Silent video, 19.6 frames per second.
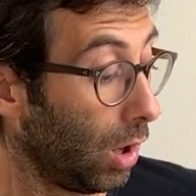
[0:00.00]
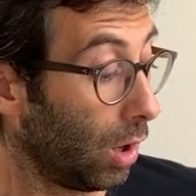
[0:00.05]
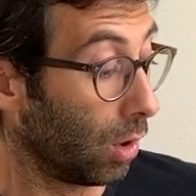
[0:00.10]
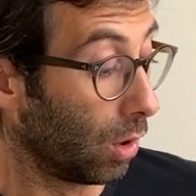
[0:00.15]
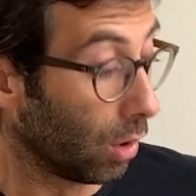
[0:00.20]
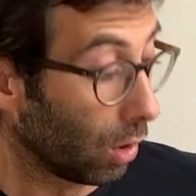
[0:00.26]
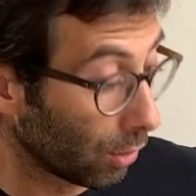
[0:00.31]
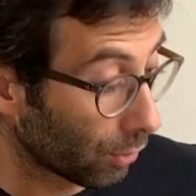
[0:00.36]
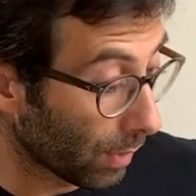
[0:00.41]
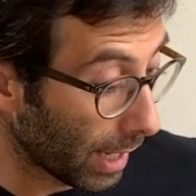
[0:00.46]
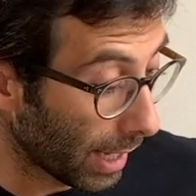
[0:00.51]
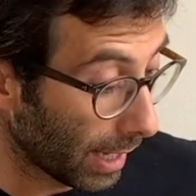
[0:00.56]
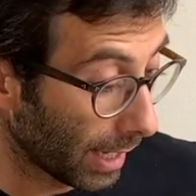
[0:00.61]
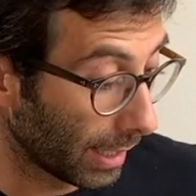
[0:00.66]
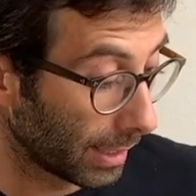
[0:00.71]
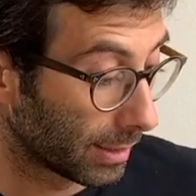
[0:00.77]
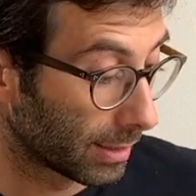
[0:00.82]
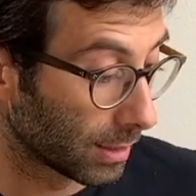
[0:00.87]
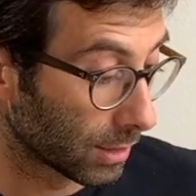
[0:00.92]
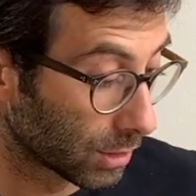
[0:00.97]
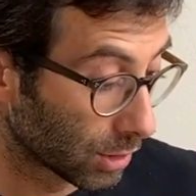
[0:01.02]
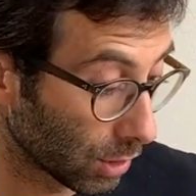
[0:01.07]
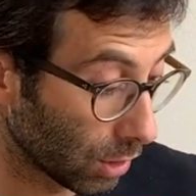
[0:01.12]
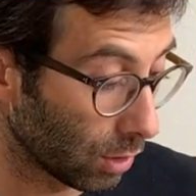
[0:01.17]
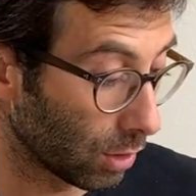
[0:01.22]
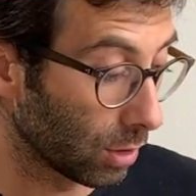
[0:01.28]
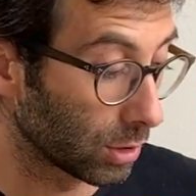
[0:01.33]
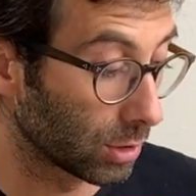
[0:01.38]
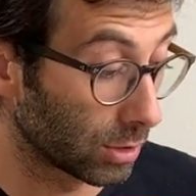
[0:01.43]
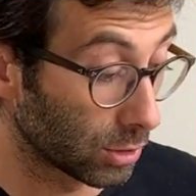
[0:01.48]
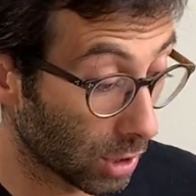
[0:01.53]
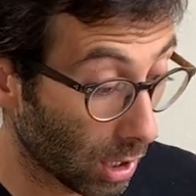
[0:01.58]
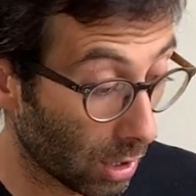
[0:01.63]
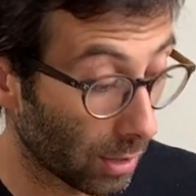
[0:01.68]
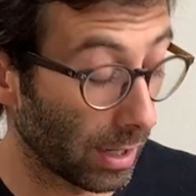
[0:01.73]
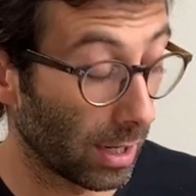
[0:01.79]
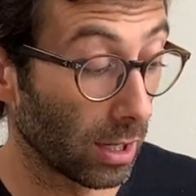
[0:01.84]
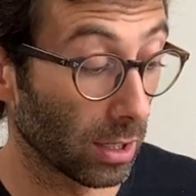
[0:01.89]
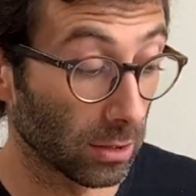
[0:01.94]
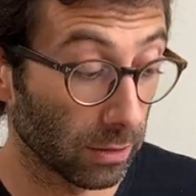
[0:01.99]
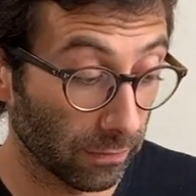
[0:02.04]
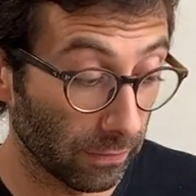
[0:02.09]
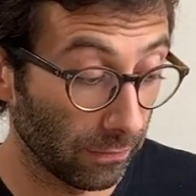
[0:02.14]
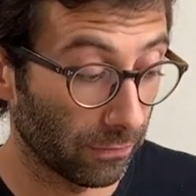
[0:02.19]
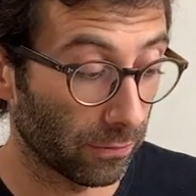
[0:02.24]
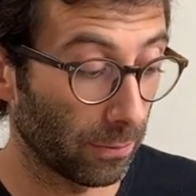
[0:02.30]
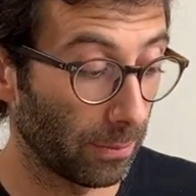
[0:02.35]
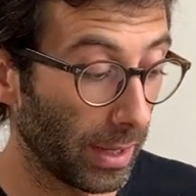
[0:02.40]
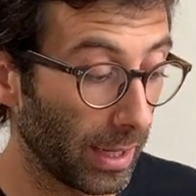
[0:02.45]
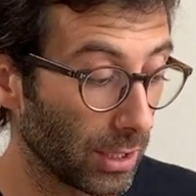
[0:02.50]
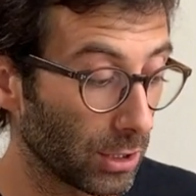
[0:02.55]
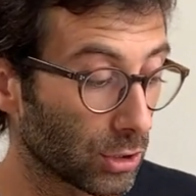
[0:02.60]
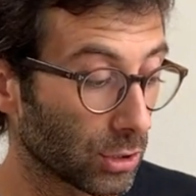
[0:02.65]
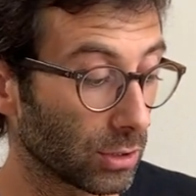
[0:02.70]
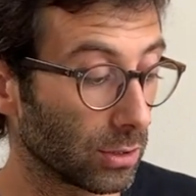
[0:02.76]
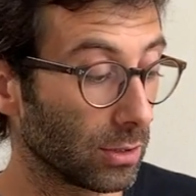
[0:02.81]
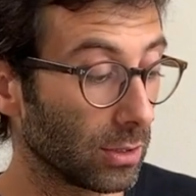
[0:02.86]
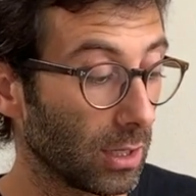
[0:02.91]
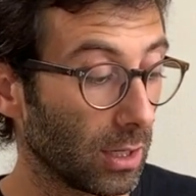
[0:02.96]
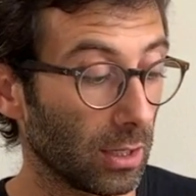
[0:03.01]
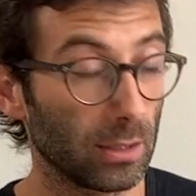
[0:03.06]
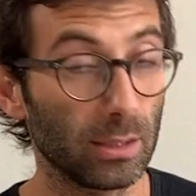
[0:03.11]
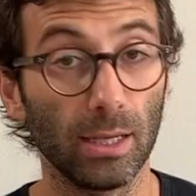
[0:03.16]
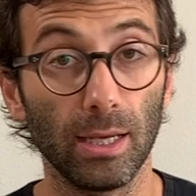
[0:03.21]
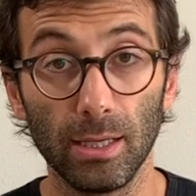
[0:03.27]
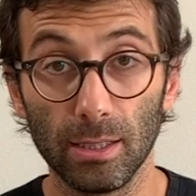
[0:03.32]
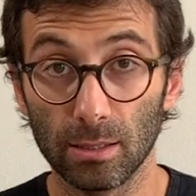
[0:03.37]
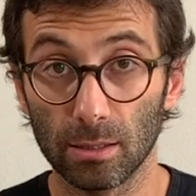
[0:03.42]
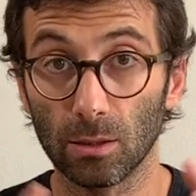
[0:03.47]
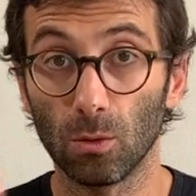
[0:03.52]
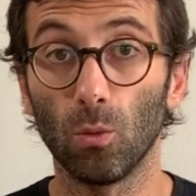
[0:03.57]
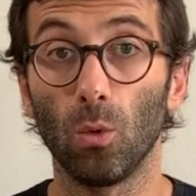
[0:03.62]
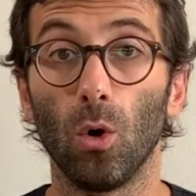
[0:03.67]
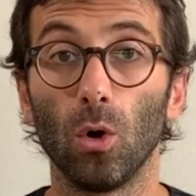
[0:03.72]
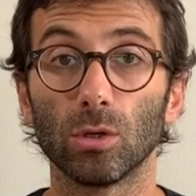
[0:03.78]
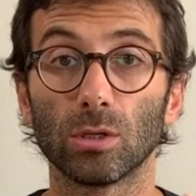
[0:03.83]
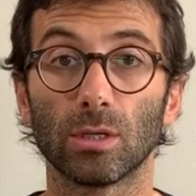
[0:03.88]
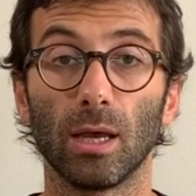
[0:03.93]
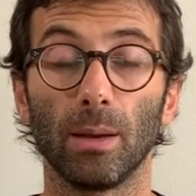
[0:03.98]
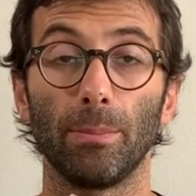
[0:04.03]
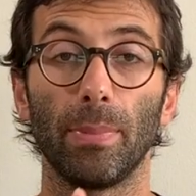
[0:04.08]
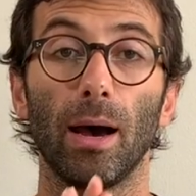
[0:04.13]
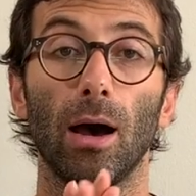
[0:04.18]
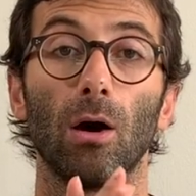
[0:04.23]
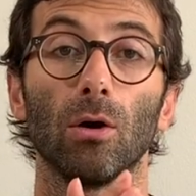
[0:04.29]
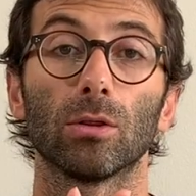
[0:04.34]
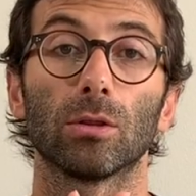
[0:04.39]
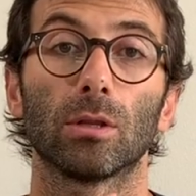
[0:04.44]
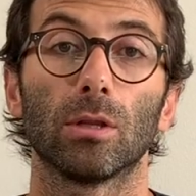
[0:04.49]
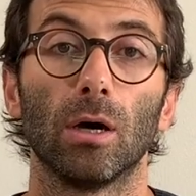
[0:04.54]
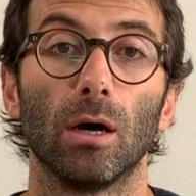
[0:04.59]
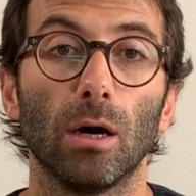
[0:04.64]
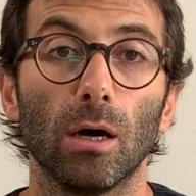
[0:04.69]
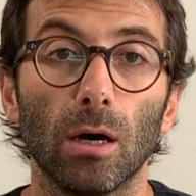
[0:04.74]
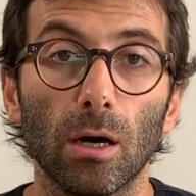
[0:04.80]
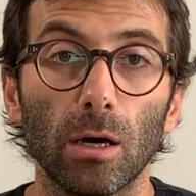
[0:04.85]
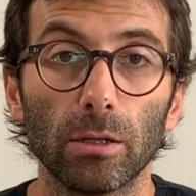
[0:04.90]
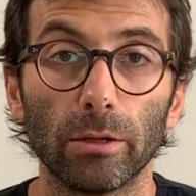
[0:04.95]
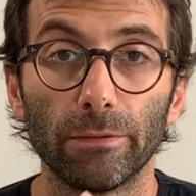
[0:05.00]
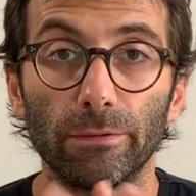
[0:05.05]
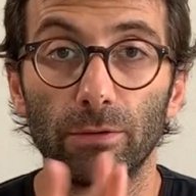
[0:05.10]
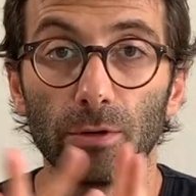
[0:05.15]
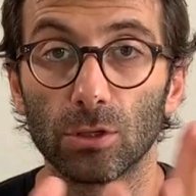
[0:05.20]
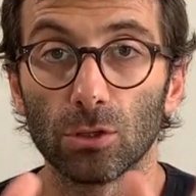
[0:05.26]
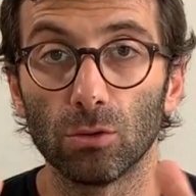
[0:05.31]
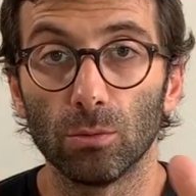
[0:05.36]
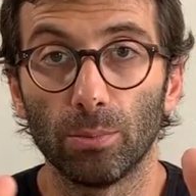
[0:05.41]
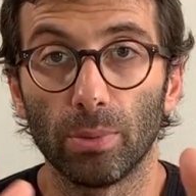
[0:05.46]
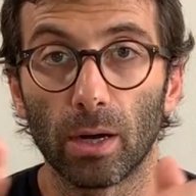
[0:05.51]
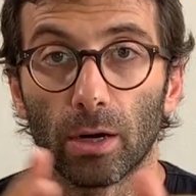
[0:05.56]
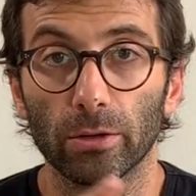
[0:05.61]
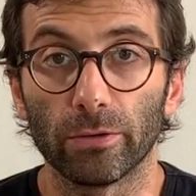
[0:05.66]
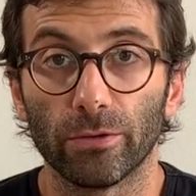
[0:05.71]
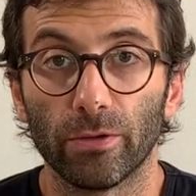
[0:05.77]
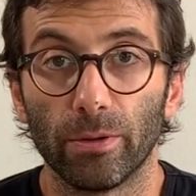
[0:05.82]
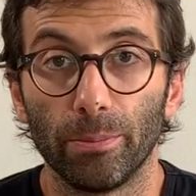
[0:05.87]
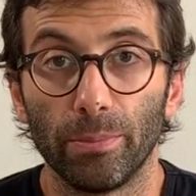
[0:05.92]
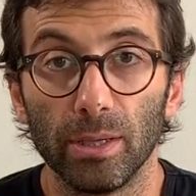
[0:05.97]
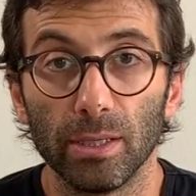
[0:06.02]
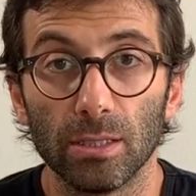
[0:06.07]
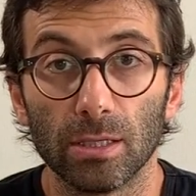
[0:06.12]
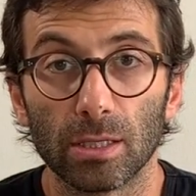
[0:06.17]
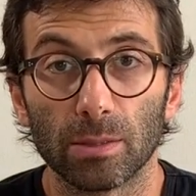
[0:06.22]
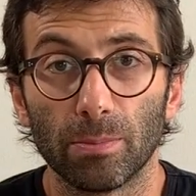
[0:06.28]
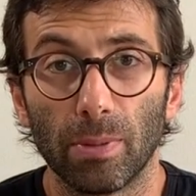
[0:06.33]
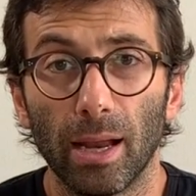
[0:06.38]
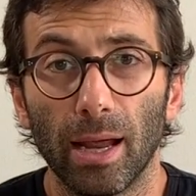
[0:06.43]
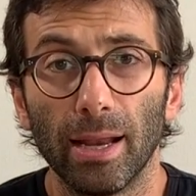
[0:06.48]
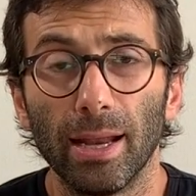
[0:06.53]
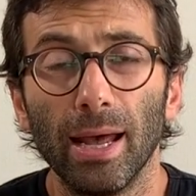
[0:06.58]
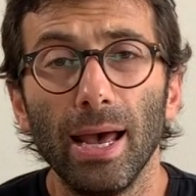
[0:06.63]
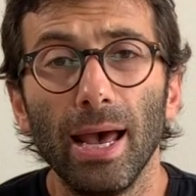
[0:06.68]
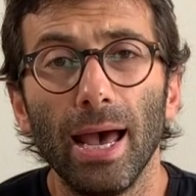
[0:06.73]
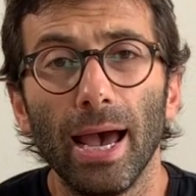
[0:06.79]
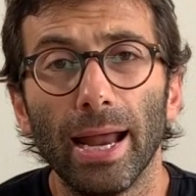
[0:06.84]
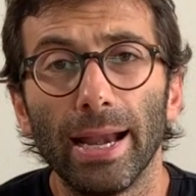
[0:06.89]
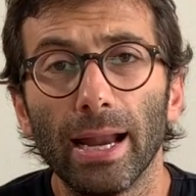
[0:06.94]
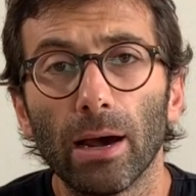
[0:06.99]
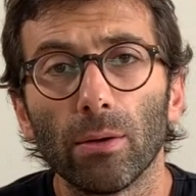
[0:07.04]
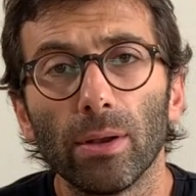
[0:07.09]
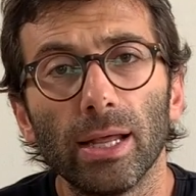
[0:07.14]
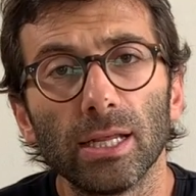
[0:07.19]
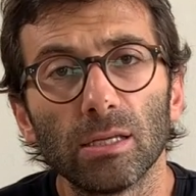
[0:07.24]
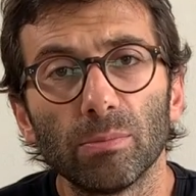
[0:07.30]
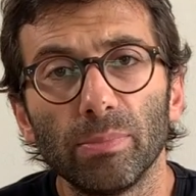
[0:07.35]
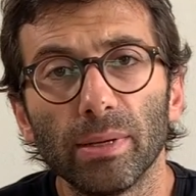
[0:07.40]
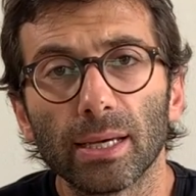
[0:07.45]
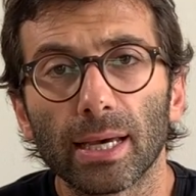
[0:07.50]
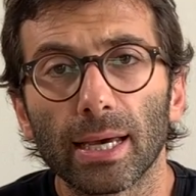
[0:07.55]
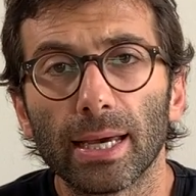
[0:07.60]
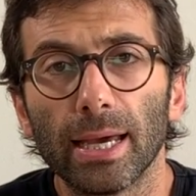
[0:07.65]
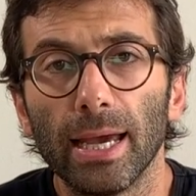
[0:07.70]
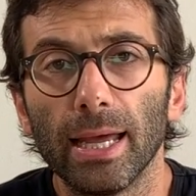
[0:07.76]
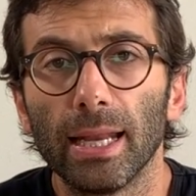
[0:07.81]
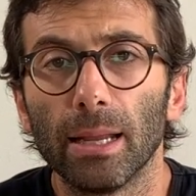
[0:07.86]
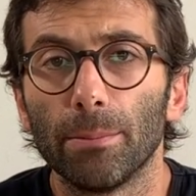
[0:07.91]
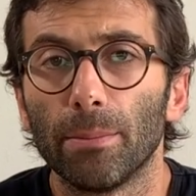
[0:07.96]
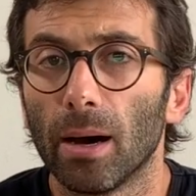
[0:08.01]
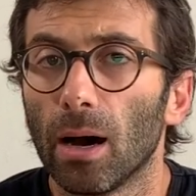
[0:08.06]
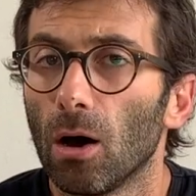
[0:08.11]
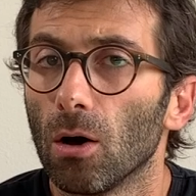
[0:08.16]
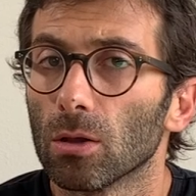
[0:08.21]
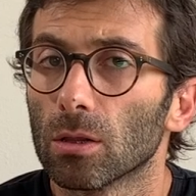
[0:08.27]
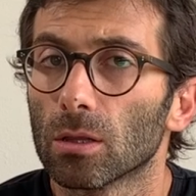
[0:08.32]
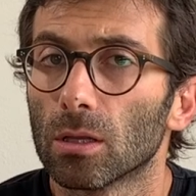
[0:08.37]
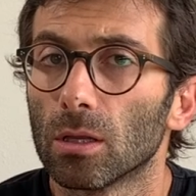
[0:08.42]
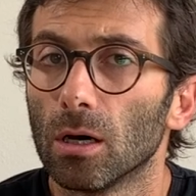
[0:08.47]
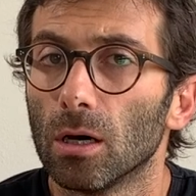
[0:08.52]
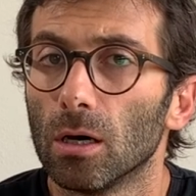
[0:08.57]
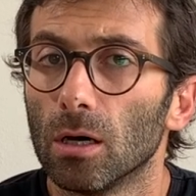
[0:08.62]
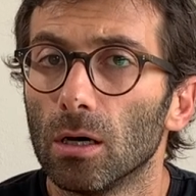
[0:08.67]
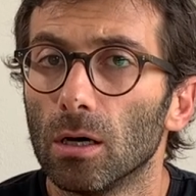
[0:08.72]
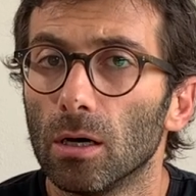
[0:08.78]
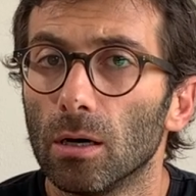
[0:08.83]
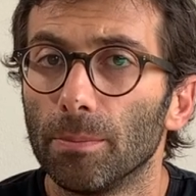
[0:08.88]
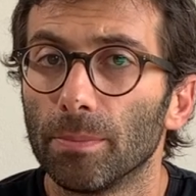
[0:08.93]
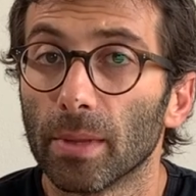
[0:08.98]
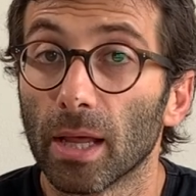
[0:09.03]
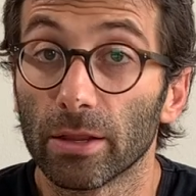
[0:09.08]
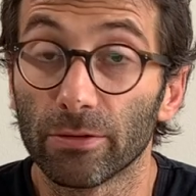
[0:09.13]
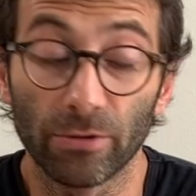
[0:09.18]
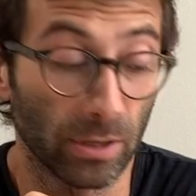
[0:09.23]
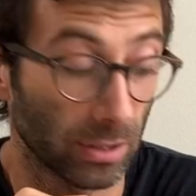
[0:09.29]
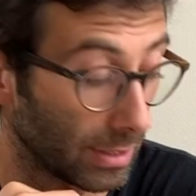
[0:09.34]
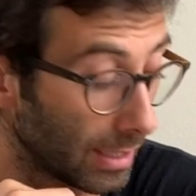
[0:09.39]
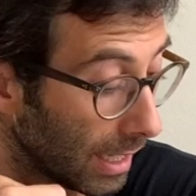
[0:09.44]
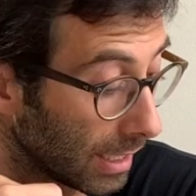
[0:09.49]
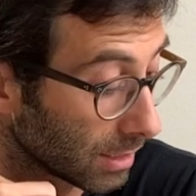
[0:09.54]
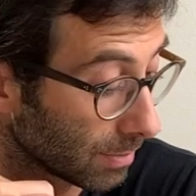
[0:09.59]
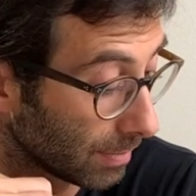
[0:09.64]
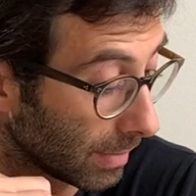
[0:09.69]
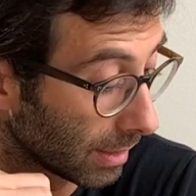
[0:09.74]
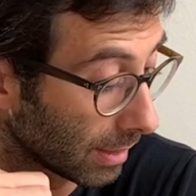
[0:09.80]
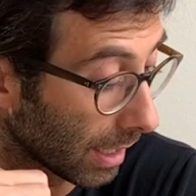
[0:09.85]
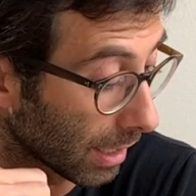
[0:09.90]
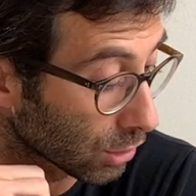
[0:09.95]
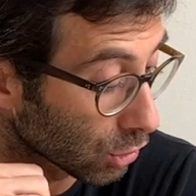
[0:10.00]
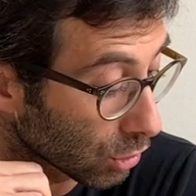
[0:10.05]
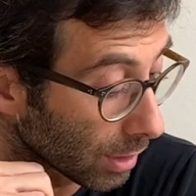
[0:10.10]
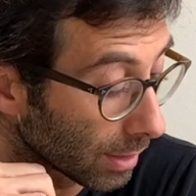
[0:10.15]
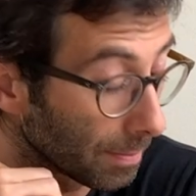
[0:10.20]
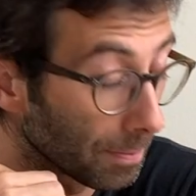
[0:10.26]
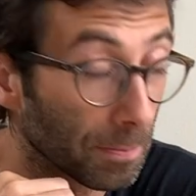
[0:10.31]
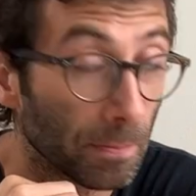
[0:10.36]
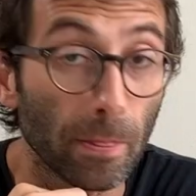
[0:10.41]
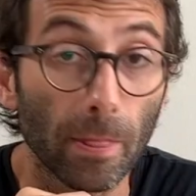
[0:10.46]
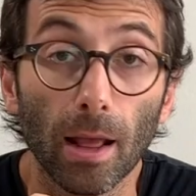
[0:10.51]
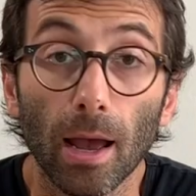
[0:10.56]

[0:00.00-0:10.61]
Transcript: All right, so sorry, a lot of information. Uh, this was about uh, uh, the first two parts of the business plan. And now let's speak again about uh, uh, advertisement actually.